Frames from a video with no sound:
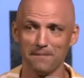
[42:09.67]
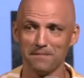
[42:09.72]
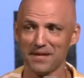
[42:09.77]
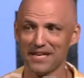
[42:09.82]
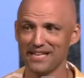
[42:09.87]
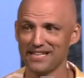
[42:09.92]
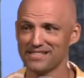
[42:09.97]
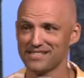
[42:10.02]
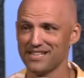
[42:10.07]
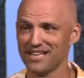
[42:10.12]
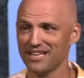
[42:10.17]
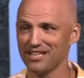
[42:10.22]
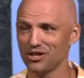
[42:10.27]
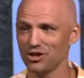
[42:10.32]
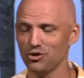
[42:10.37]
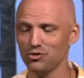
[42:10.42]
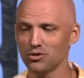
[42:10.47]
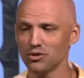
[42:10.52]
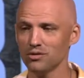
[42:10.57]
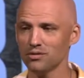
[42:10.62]
is that
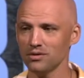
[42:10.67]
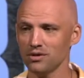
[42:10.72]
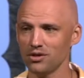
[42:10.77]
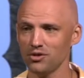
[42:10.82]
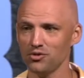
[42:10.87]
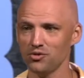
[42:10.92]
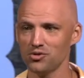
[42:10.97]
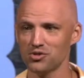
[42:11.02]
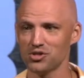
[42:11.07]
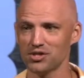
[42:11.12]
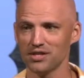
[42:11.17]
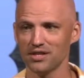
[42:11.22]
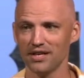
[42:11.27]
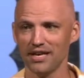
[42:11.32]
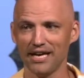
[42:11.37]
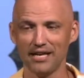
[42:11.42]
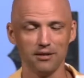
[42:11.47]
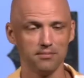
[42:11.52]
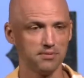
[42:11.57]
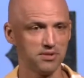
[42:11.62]
you don't use
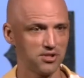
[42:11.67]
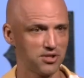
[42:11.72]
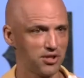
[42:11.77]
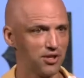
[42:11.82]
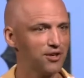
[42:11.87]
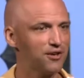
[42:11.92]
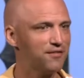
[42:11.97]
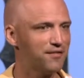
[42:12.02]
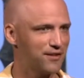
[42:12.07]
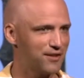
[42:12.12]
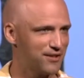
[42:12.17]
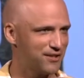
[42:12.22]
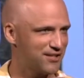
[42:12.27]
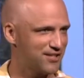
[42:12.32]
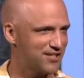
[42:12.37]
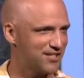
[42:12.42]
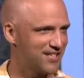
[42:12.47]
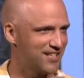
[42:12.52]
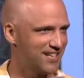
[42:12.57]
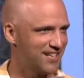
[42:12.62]
an obscure verse